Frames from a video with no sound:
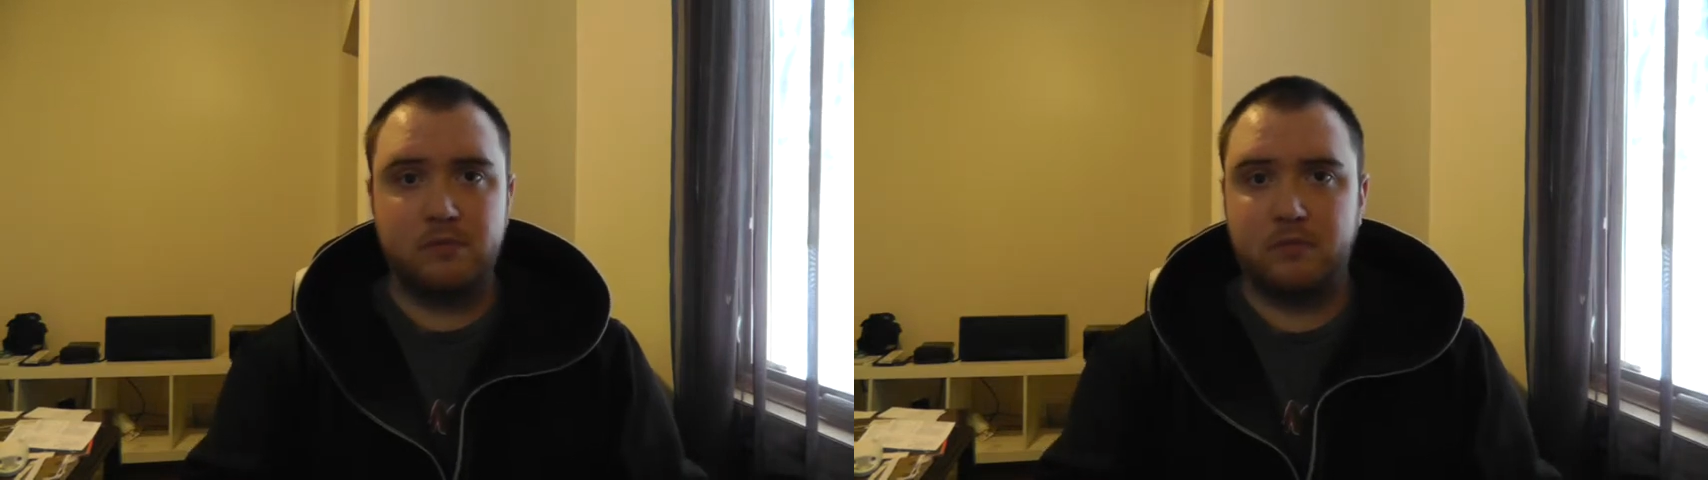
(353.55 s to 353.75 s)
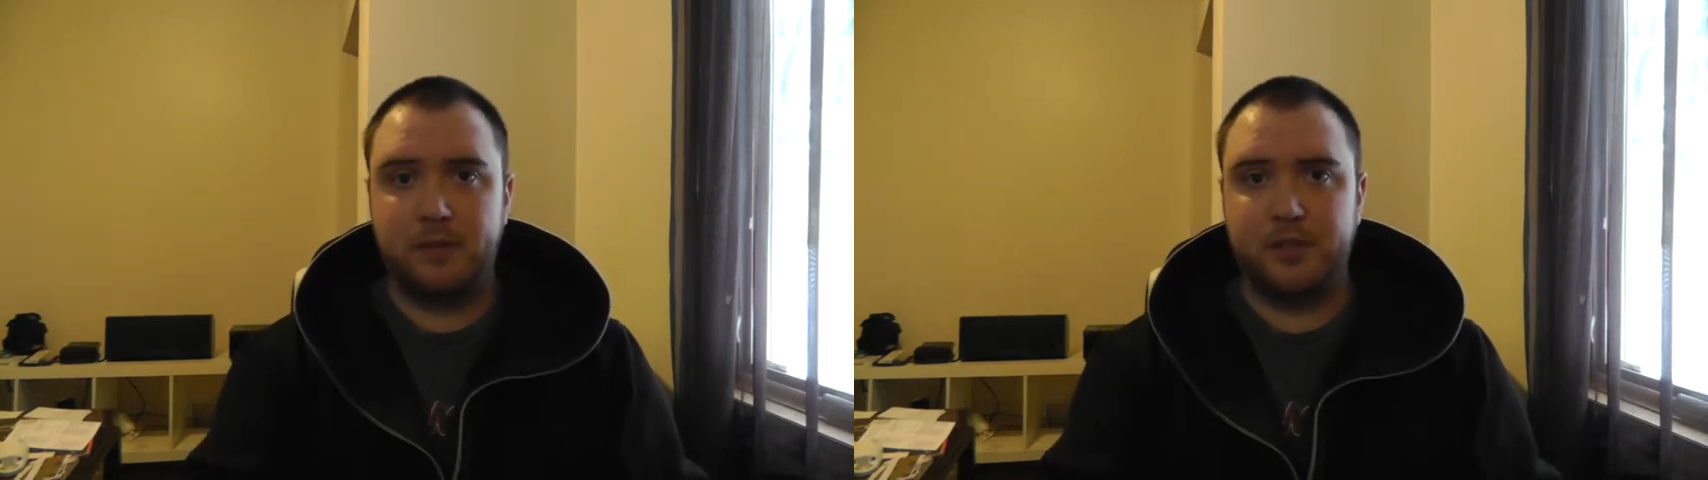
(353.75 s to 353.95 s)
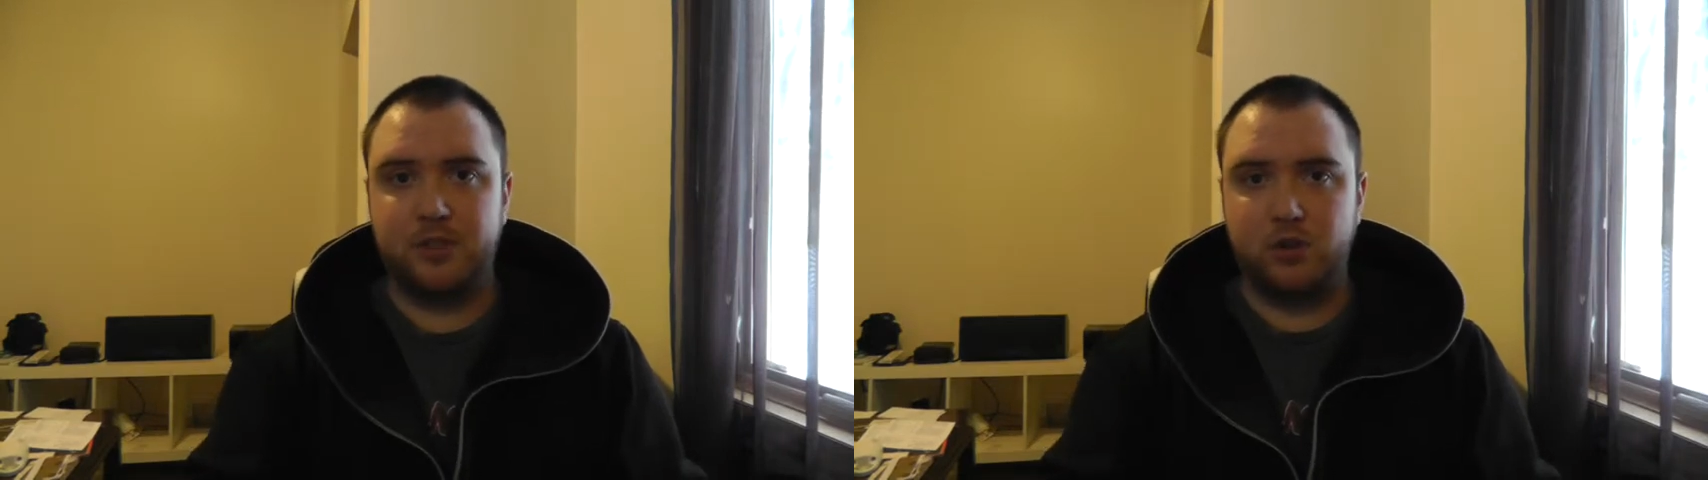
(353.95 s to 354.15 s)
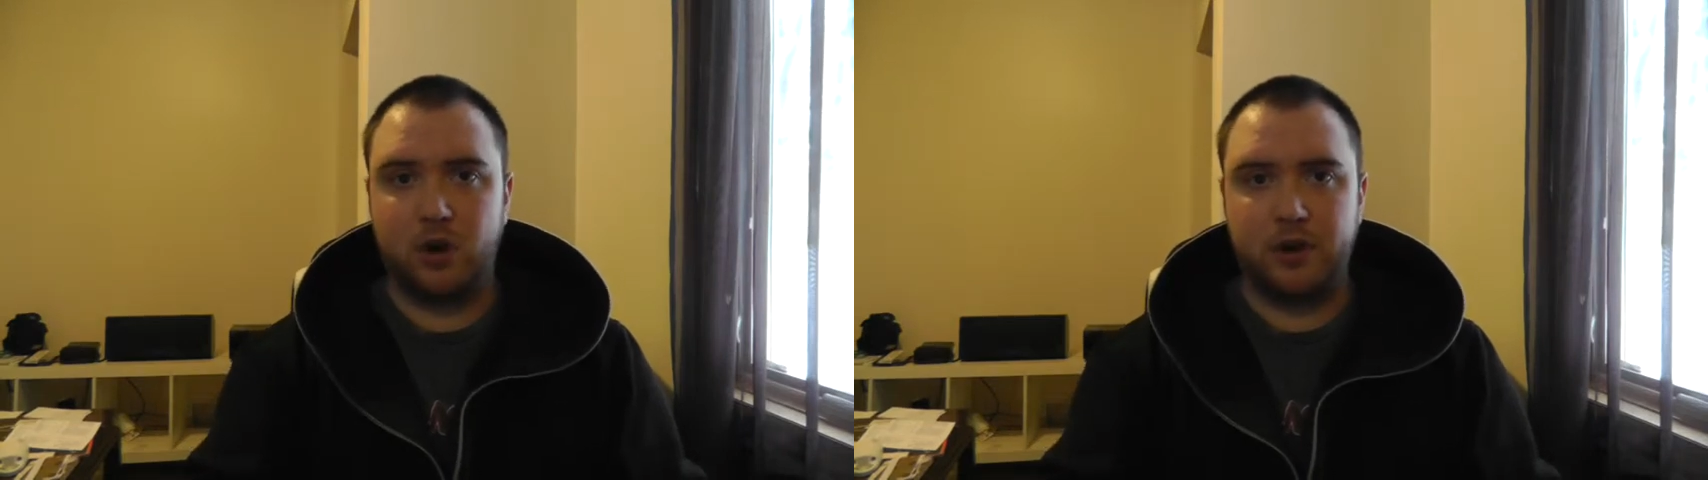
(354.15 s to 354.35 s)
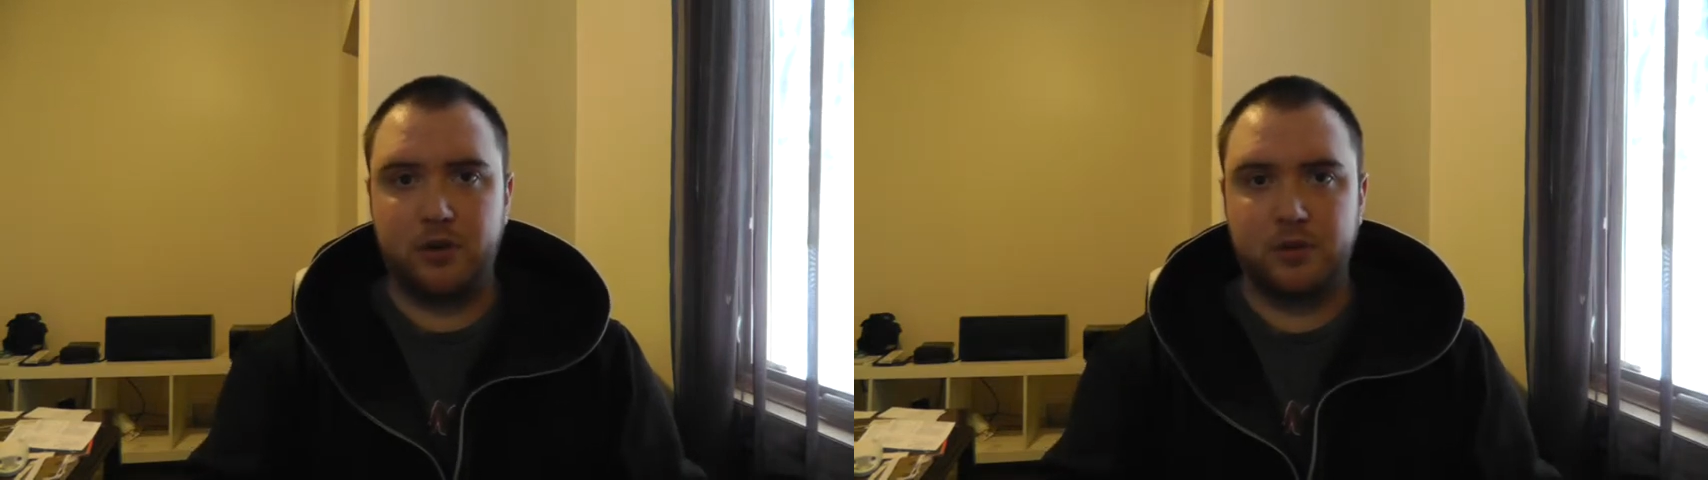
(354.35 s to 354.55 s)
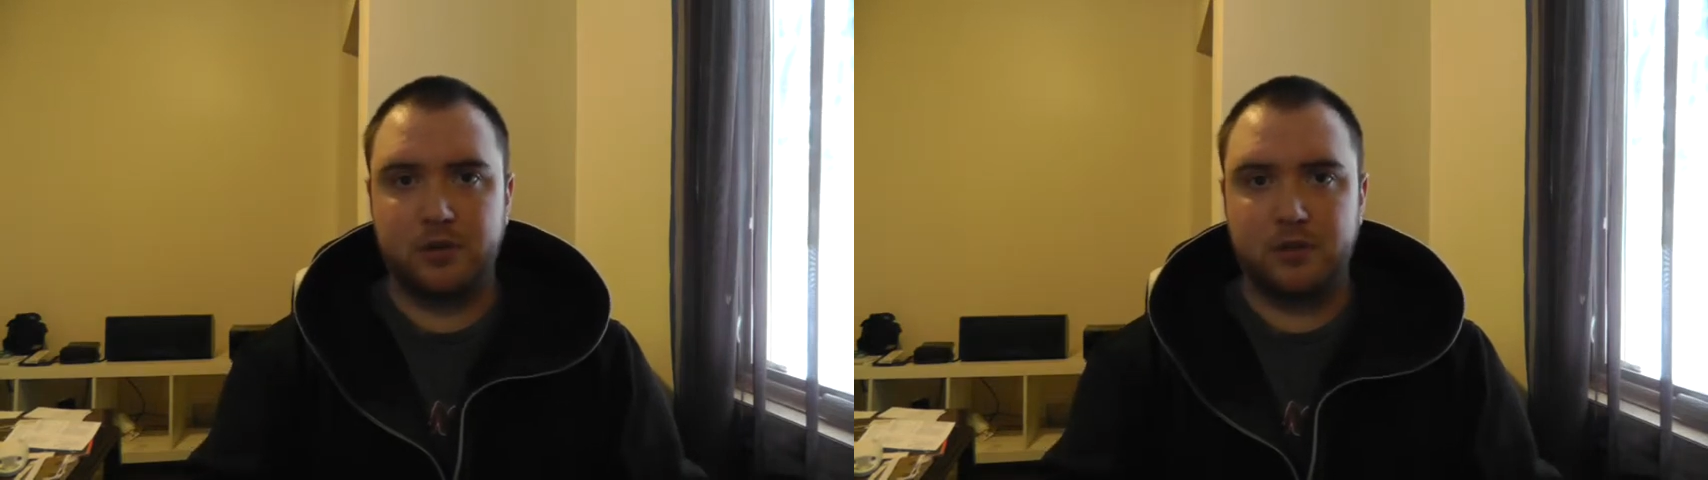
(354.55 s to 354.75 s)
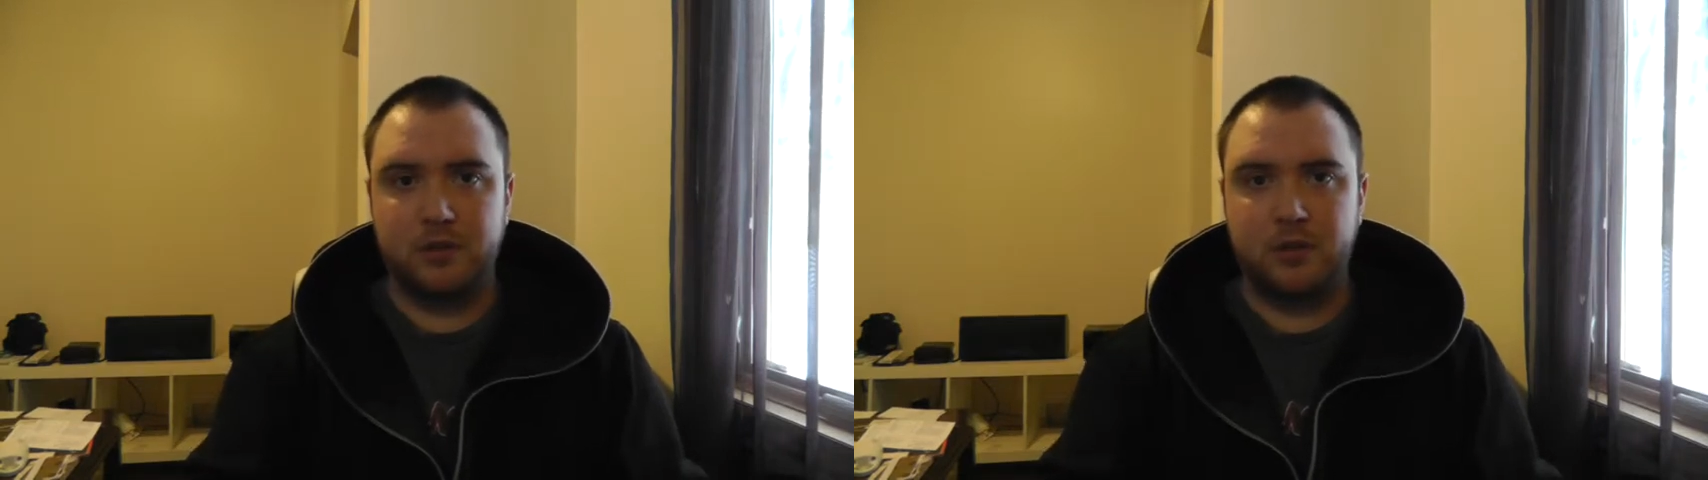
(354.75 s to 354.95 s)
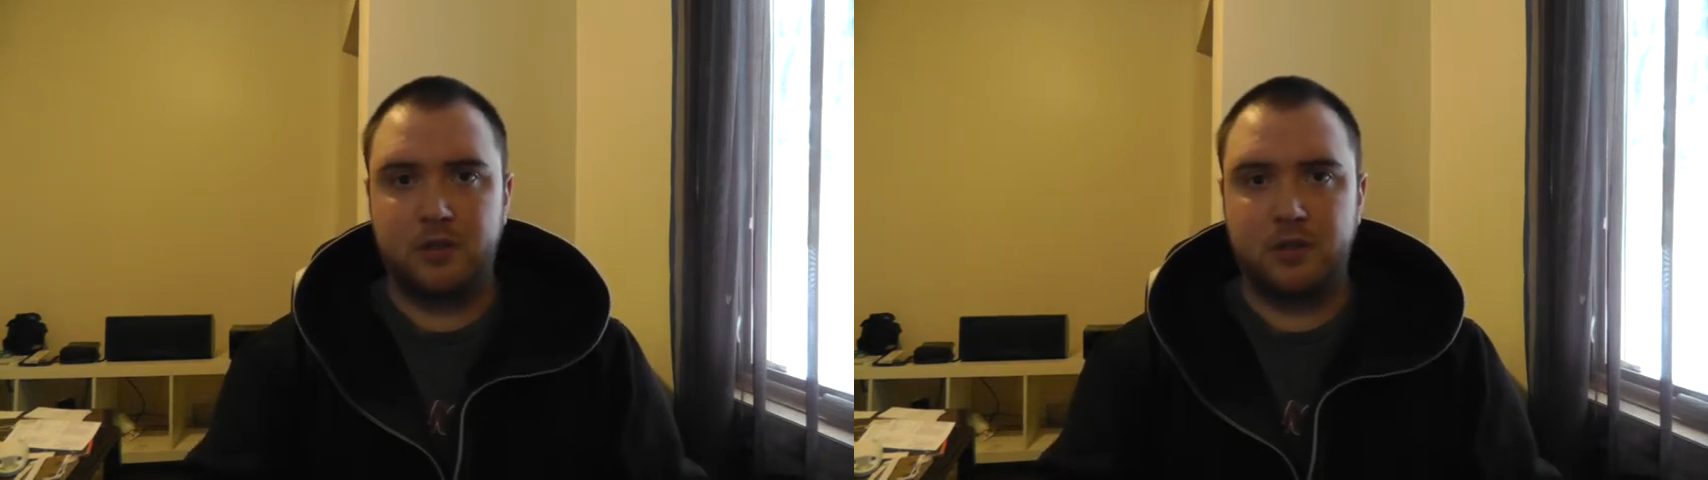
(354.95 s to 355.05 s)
maybe two articles